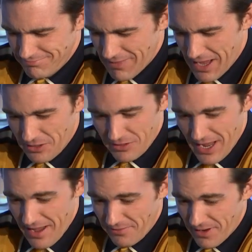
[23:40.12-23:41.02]
I don't
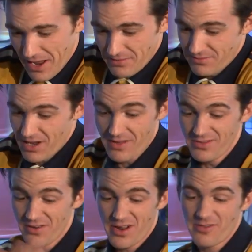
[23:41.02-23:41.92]
have. I've
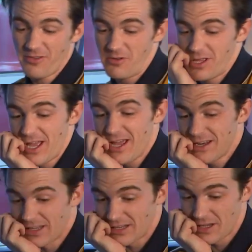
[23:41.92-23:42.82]
never really had a
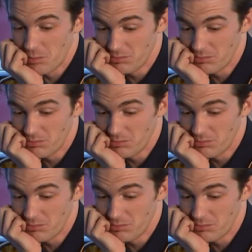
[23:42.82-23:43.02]
nickname.